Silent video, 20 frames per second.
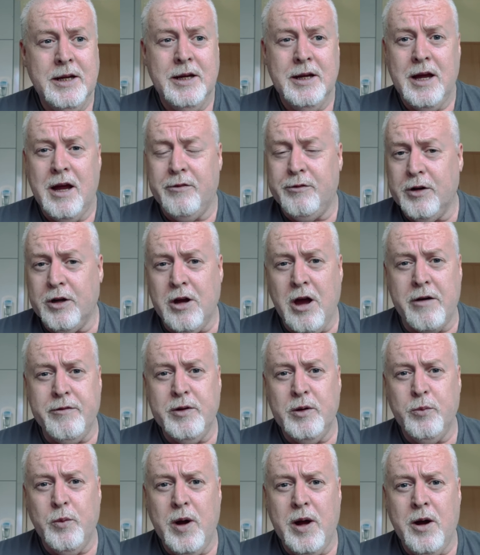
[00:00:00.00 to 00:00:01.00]
I've
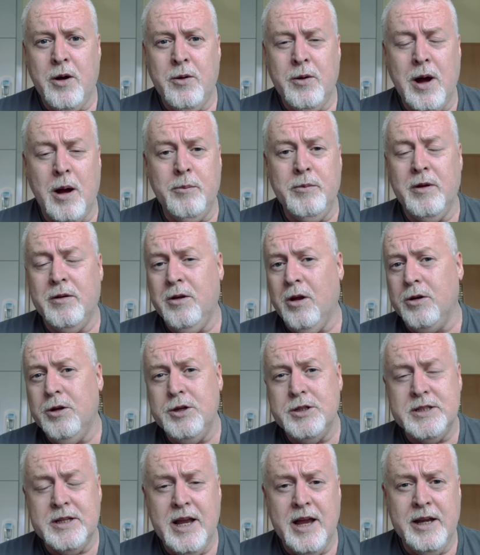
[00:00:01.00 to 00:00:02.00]
recovered well, I'm not
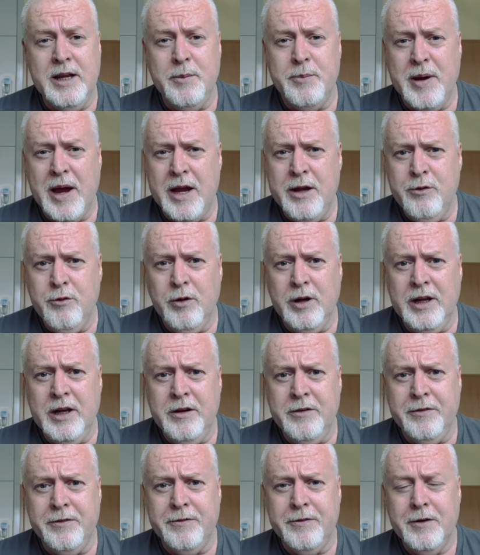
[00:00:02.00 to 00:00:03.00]
using any pain
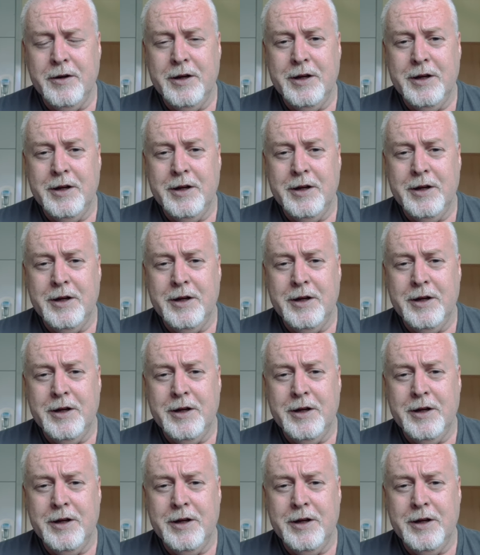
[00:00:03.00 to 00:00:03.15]
relief